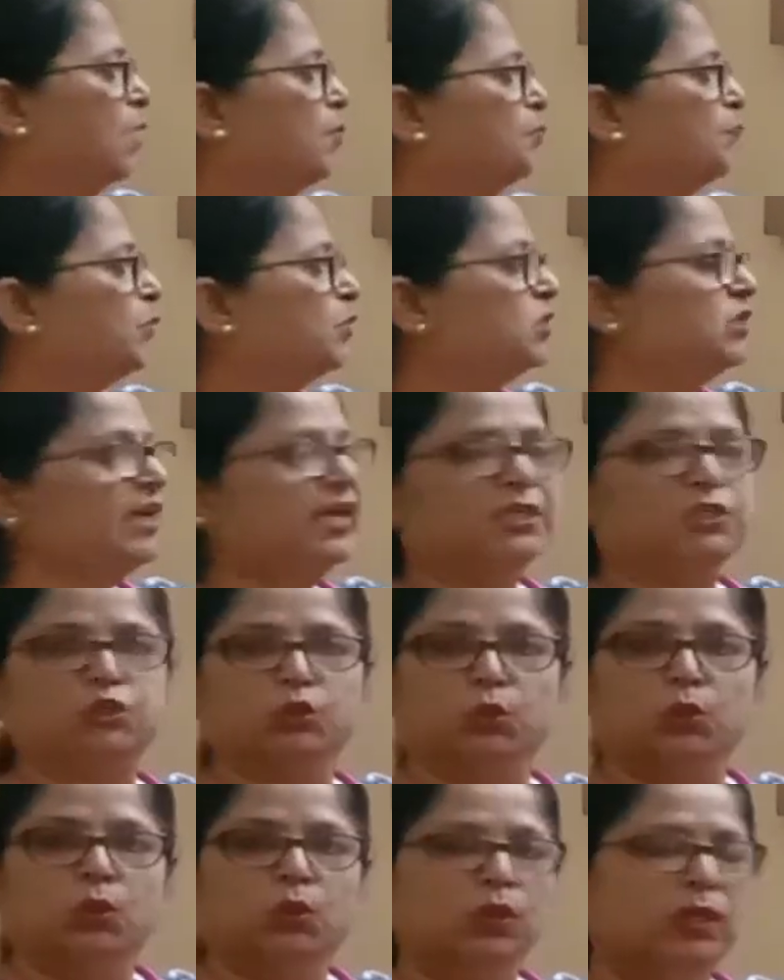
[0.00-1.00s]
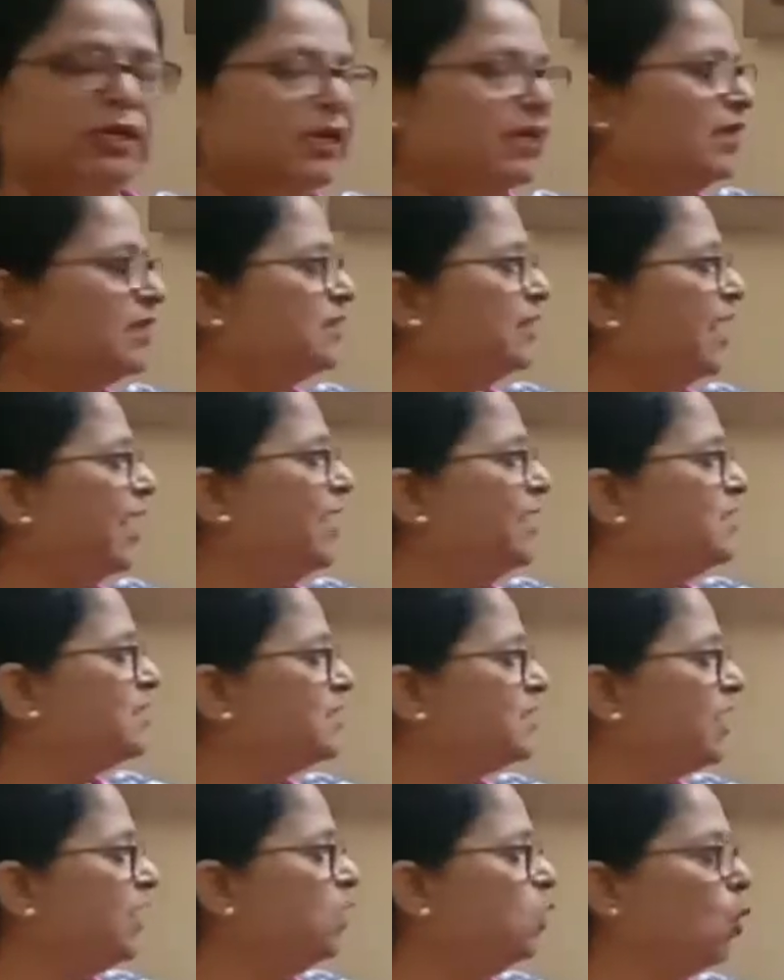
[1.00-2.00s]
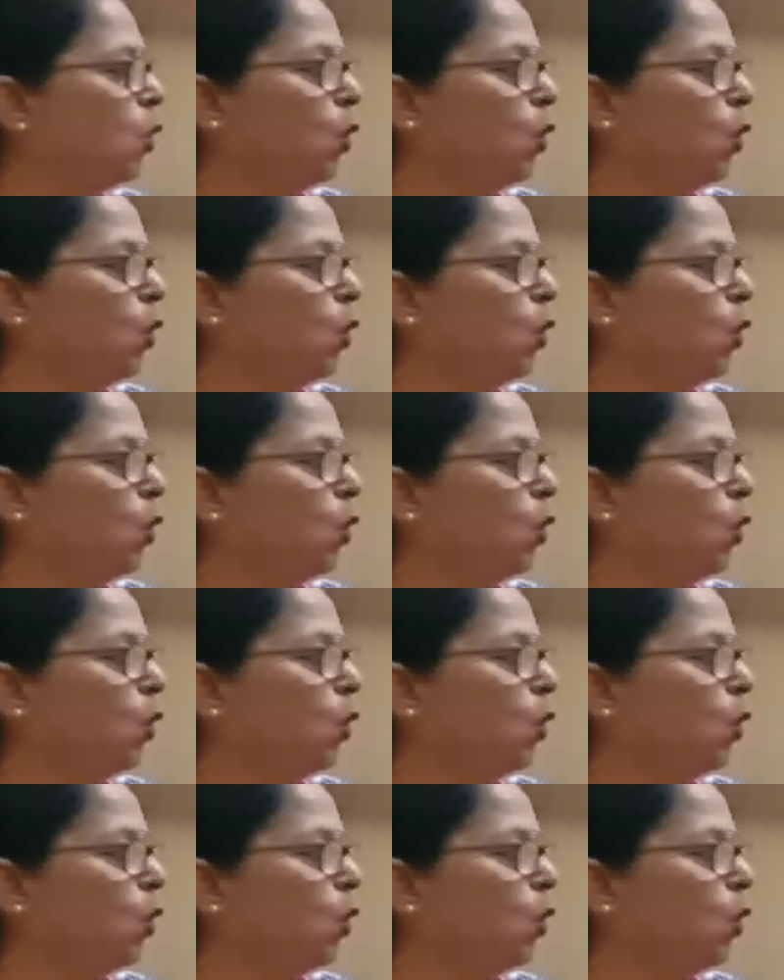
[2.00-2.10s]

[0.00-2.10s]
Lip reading: Potato, it ends in